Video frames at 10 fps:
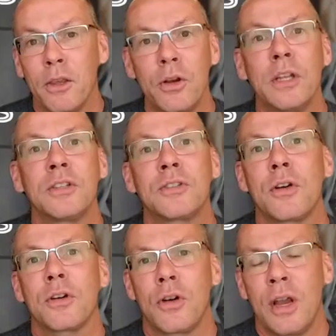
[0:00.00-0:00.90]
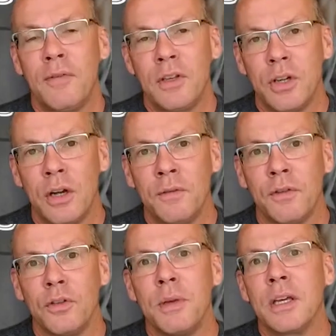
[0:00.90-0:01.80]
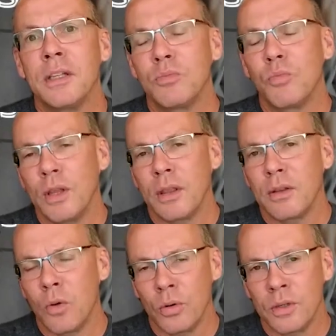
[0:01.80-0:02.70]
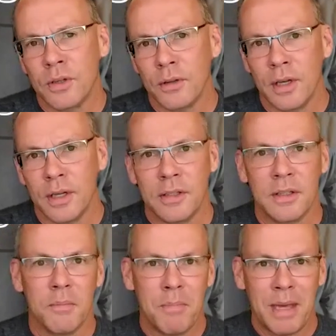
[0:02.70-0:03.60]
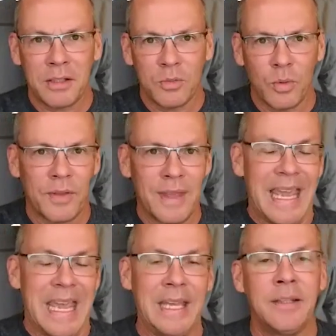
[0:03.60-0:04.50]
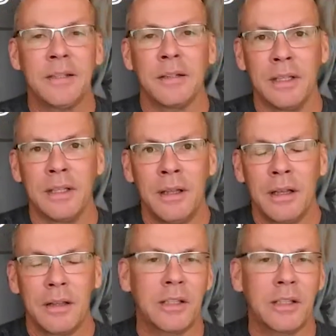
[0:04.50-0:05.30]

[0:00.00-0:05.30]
you're going to start craving junk food, because what cortisol does is it messes with the insulin